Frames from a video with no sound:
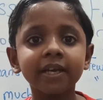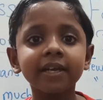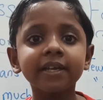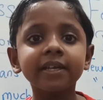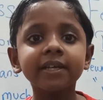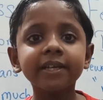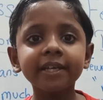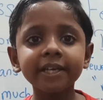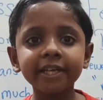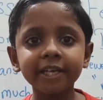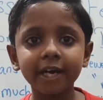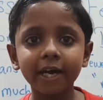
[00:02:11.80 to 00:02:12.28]

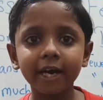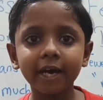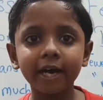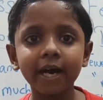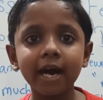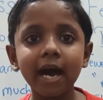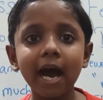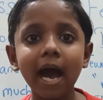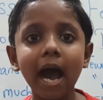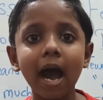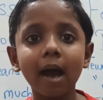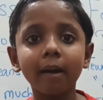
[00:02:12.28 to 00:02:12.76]
Here,
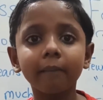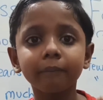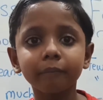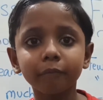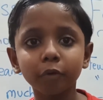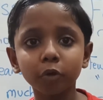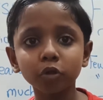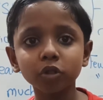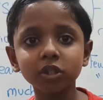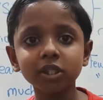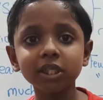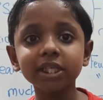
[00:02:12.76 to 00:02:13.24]
I'm
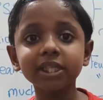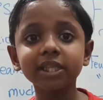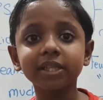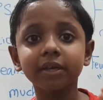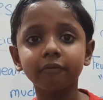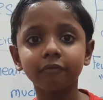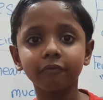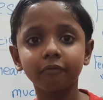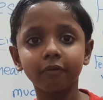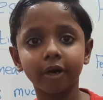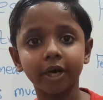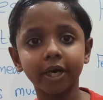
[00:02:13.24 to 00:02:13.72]
using the
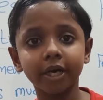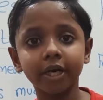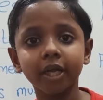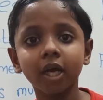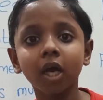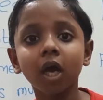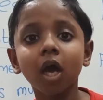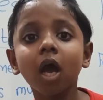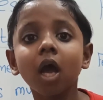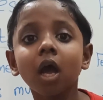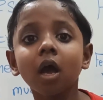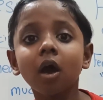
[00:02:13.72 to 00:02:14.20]
word
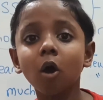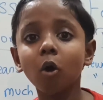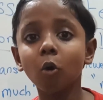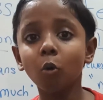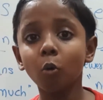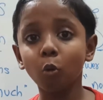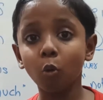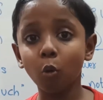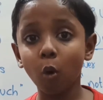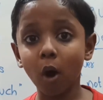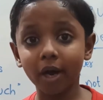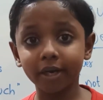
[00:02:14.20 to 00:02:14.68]

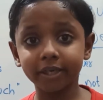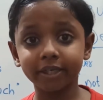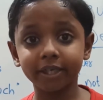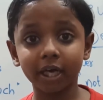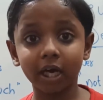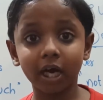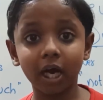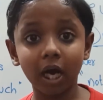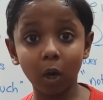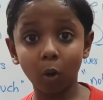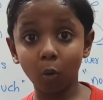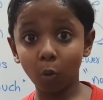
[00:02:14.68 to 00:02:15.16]
water.
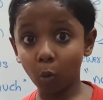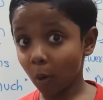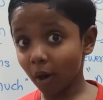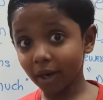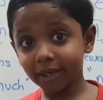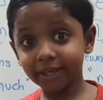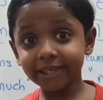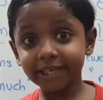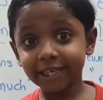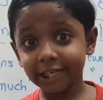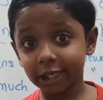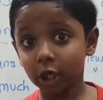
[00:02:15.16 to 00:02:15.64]

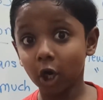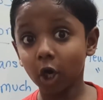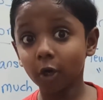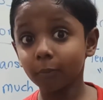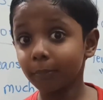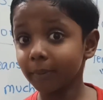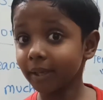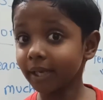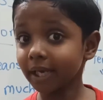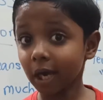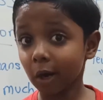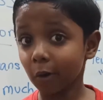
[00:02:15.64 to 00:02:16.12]
Water cannot
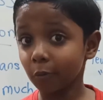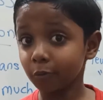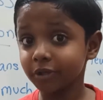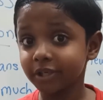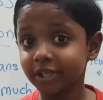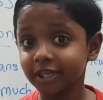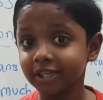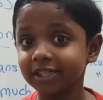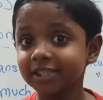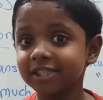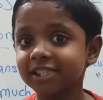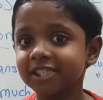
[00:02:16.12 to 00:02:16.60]
be
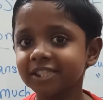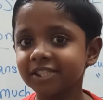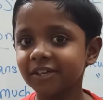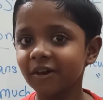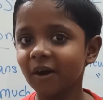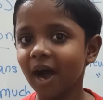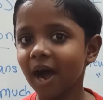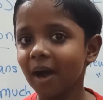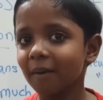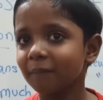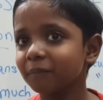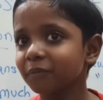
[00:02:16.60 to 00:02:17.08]
counted. So,
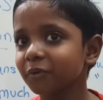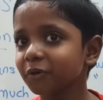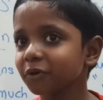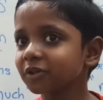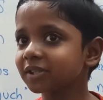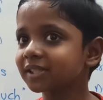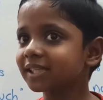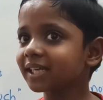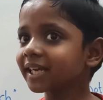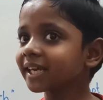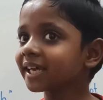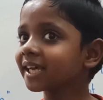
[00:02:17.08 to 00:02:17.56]
I'm
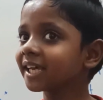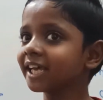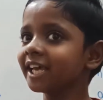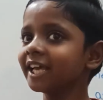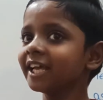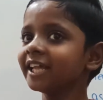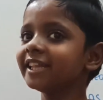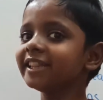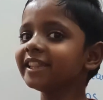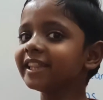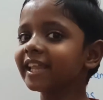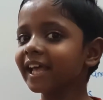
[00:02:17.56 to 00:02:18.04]
using
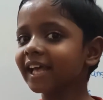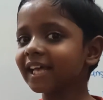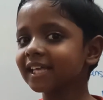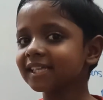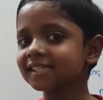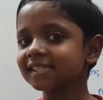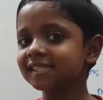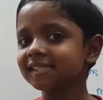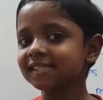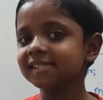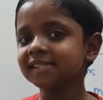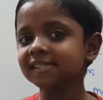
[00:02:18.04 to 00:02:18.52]

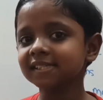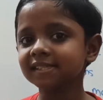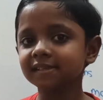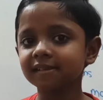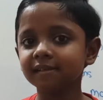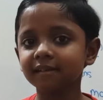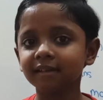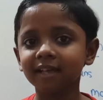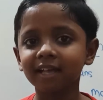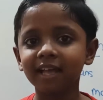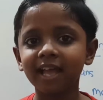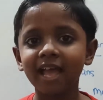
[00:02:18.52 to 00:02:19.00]
less.
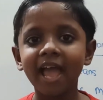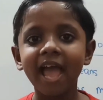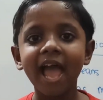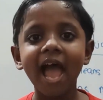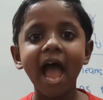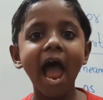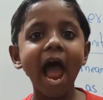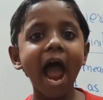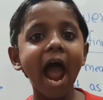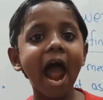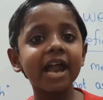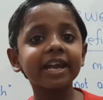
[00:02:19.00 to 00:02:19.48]

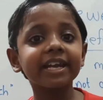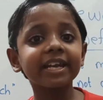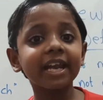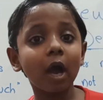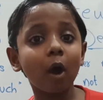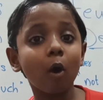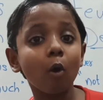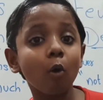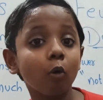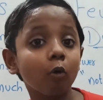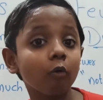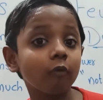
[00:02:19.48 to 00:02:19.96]
And
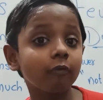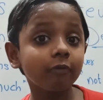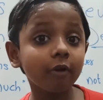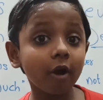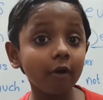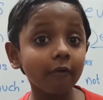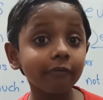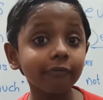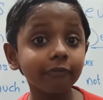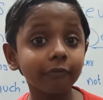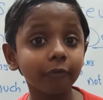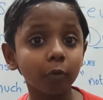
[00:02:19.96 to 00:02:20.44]
now
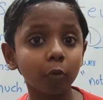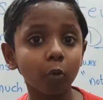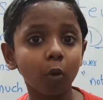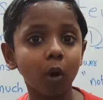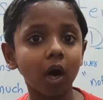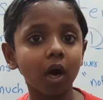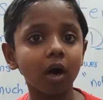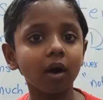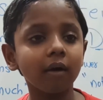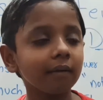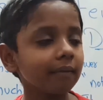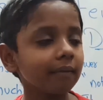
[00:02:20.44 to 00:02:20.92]
for fewer.